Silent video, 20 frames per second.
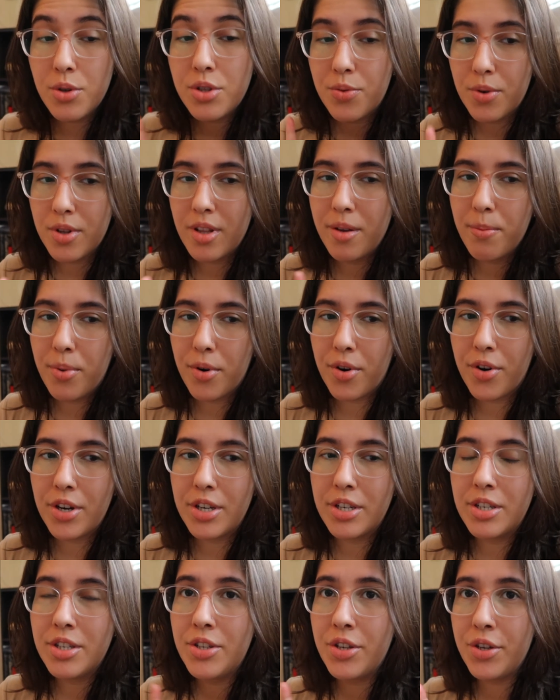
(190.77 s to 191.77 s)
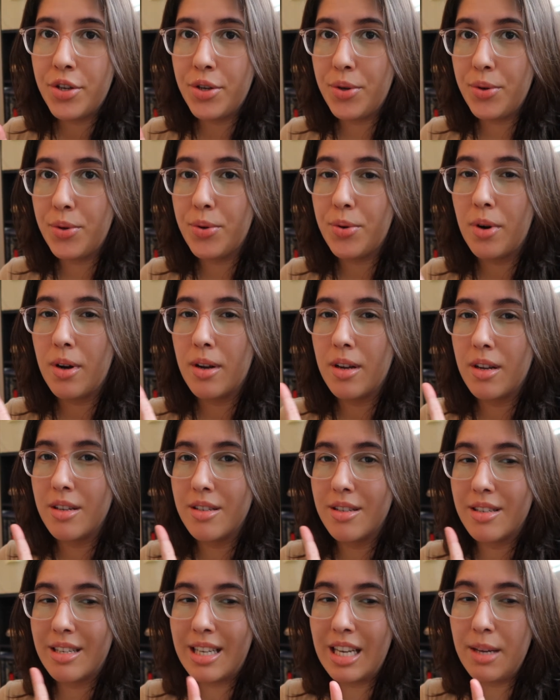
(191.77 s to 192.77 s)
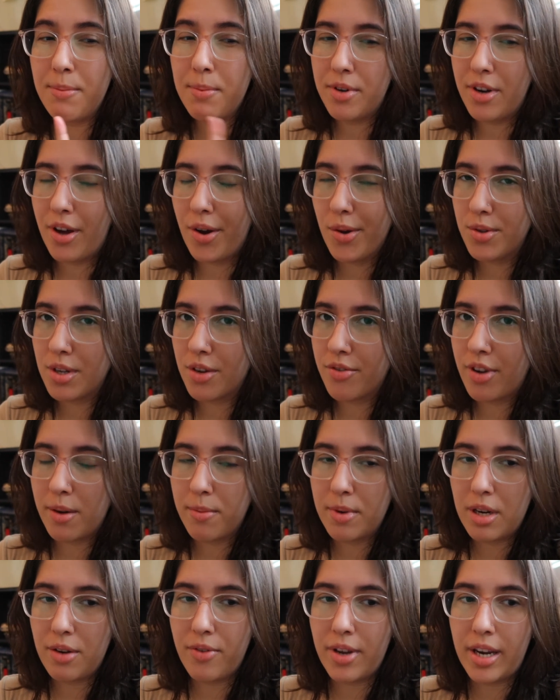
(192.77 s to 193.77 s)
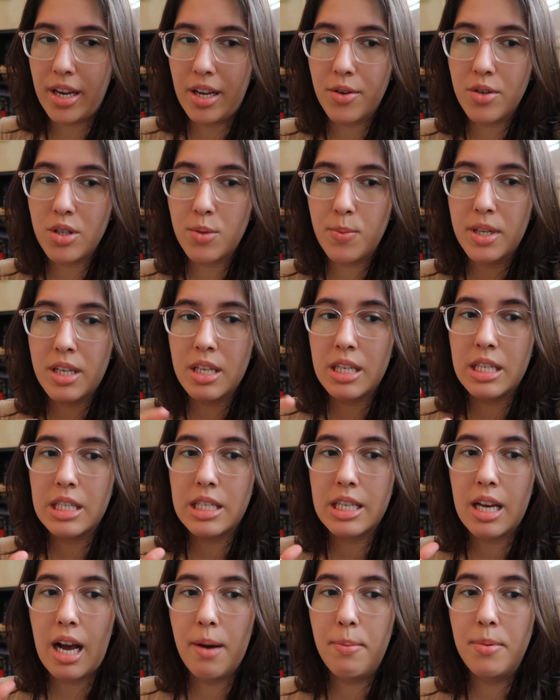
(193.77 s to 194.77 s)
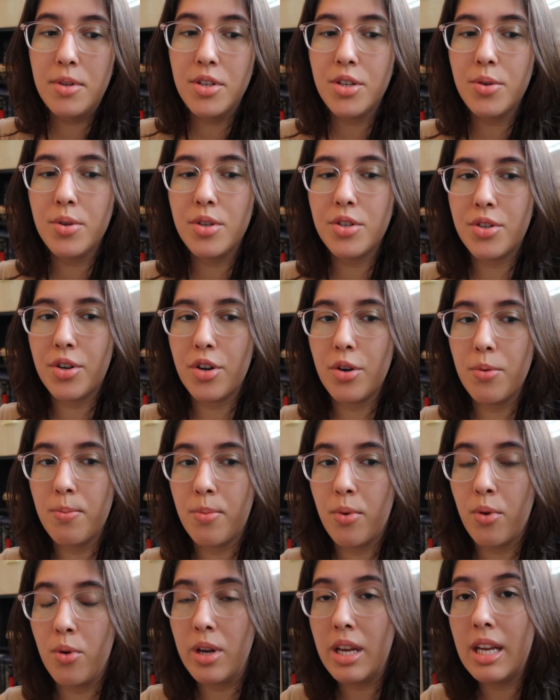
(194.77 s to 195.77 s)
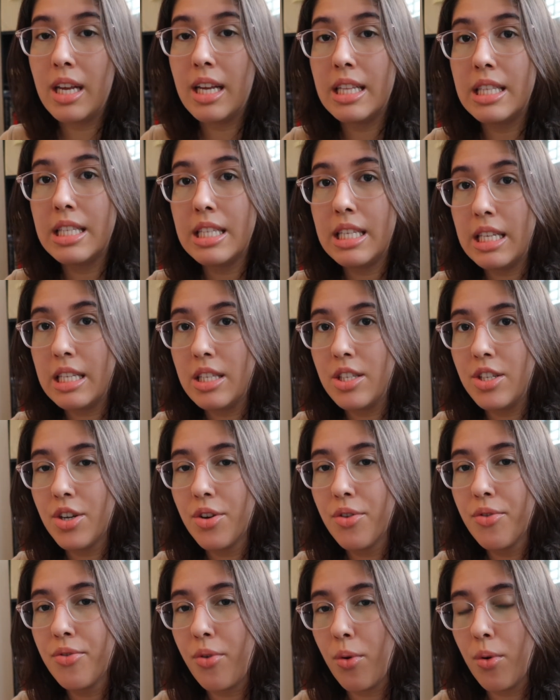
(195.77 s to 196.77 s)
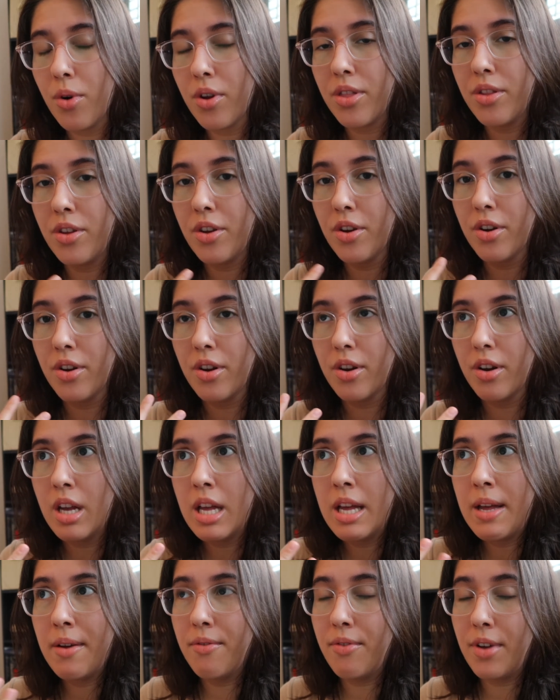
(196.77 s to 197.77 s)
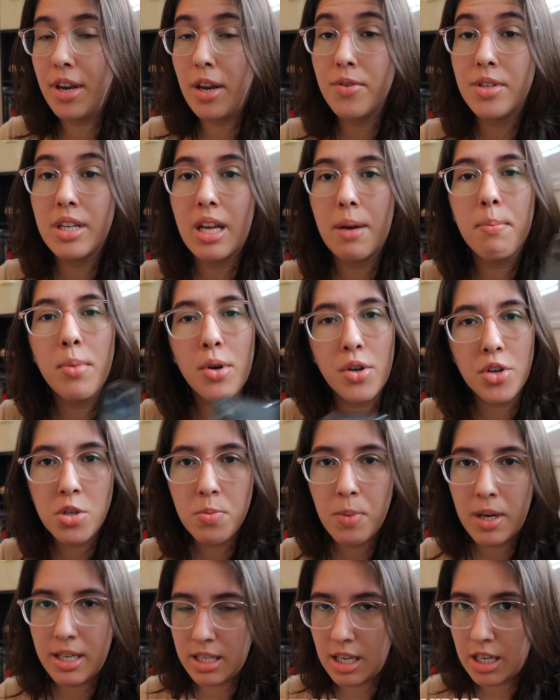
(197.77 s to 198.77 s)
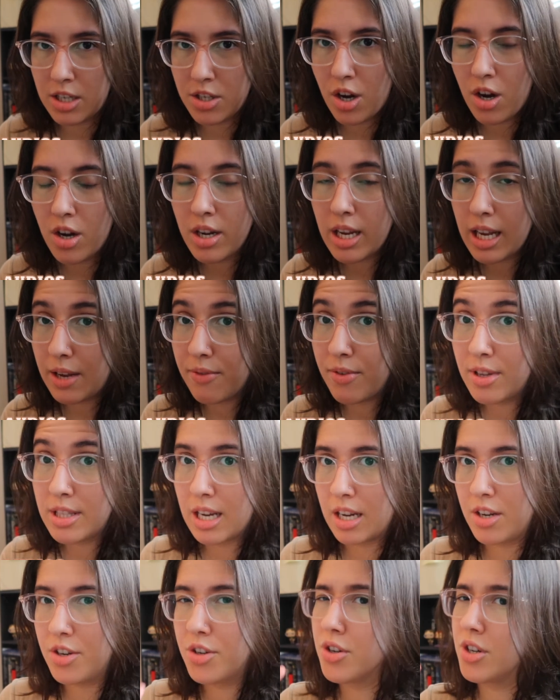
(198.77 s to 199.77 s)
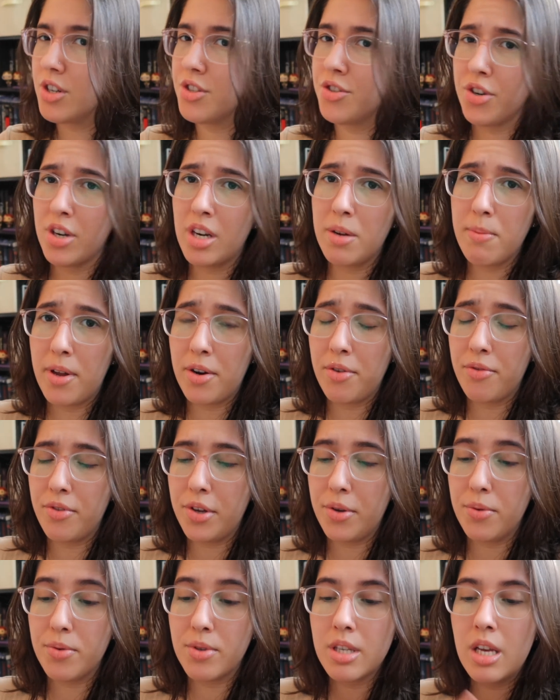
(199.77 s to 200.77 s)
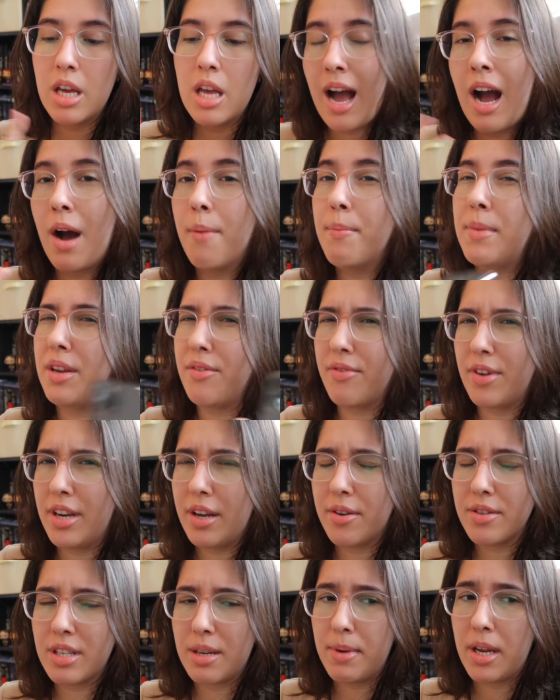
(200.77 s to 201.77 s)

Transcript: it's really important to keep note of how many videos, because up until a certain point, it's easier for your video to get pushed by TikTok if it's under a certain amount of views. How many videos, I